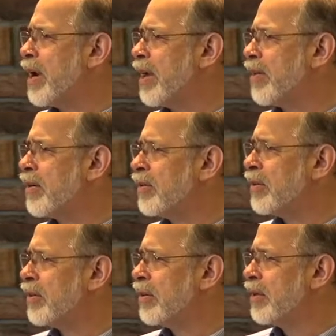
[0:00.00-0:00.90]
another.
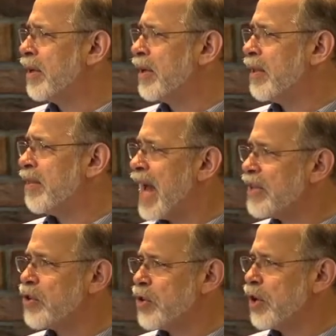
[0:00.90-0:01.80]

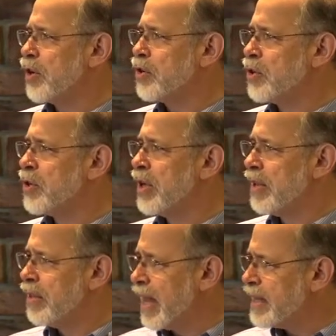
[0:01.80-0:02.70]
That's church.
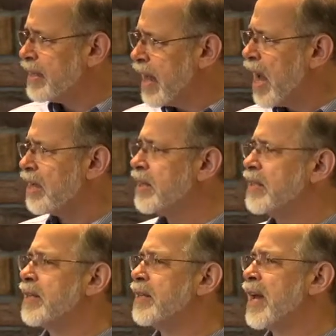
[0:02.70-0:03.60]
That's
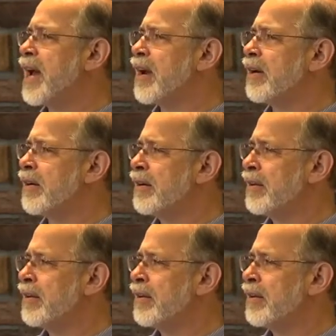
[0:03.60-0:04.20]
God's desire.